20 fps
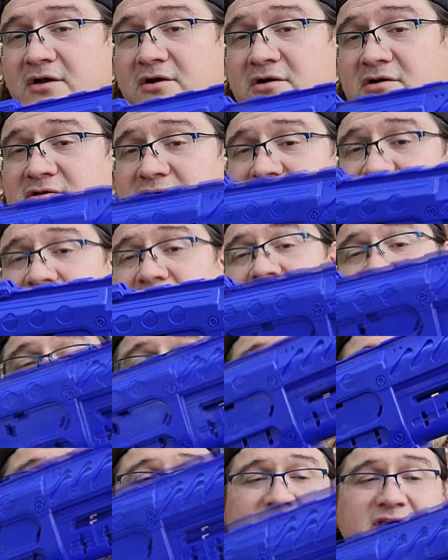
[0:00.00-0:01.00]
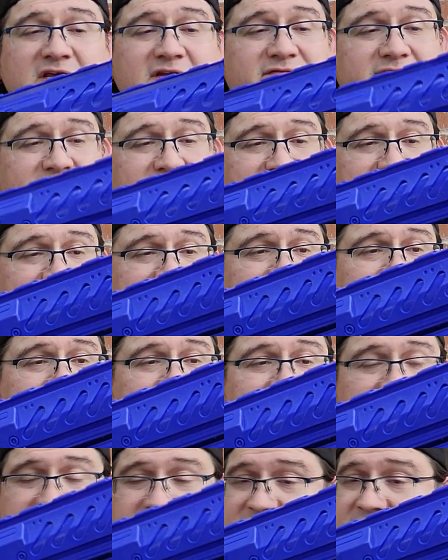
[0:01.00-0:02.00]
also the Adventure
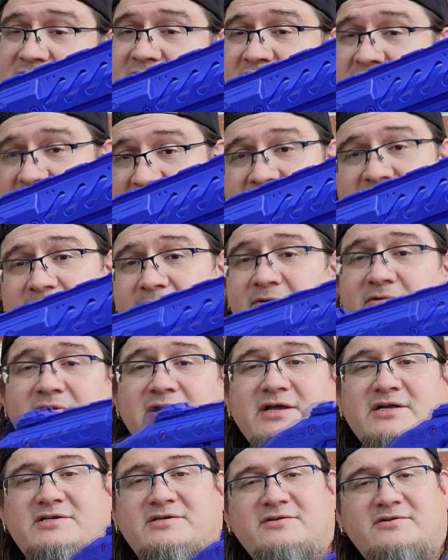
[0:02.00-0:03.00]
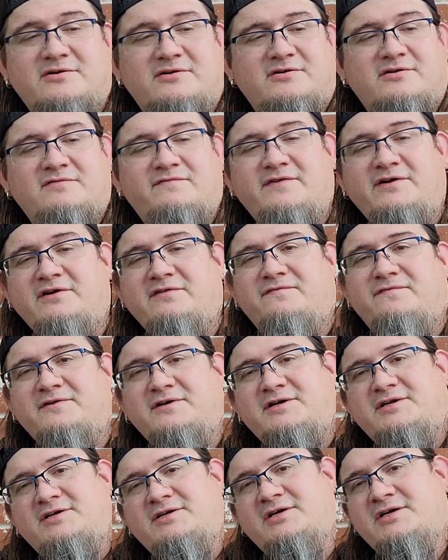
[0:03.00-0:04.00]
Force Liberator. Very
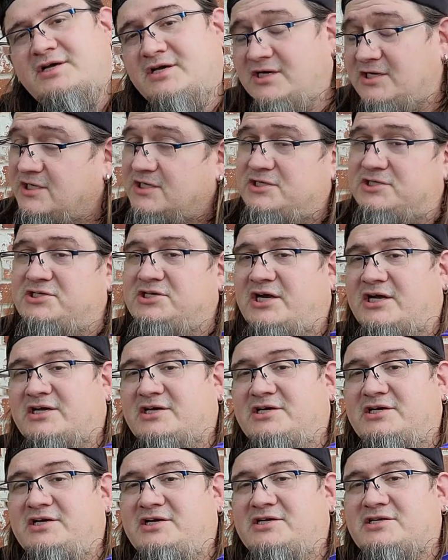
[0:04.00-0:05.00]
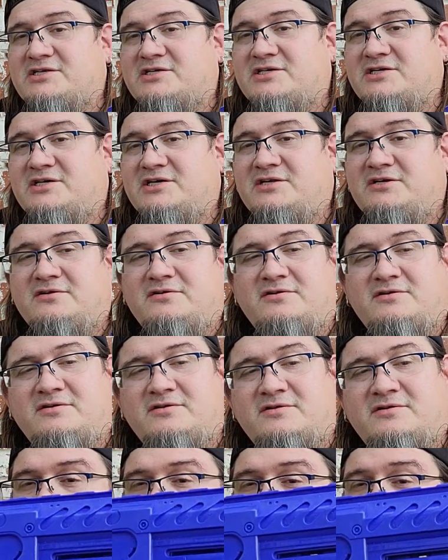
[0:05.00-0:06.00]
fun, shotgunny design.
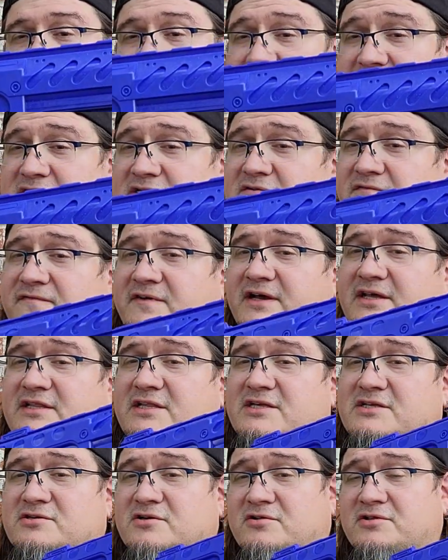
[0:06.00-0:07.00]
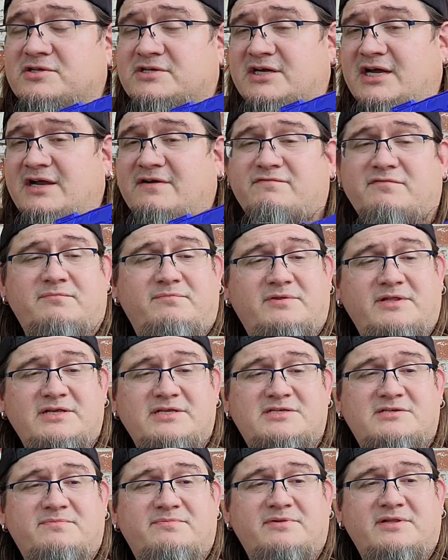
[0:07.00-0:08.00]
I still find these all the time from
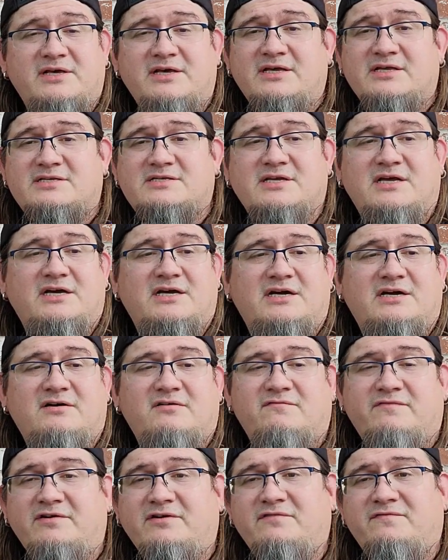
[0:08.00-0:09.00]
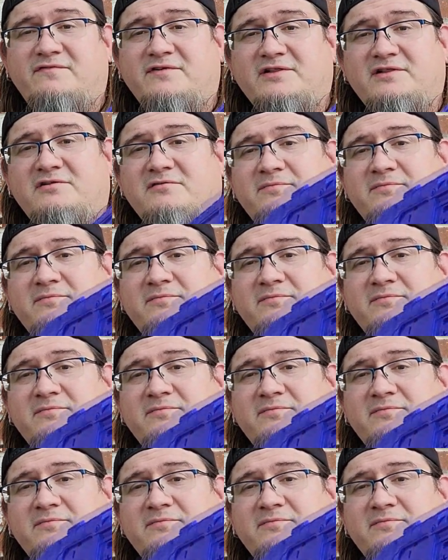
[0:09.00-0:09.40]
place to place. Very fun little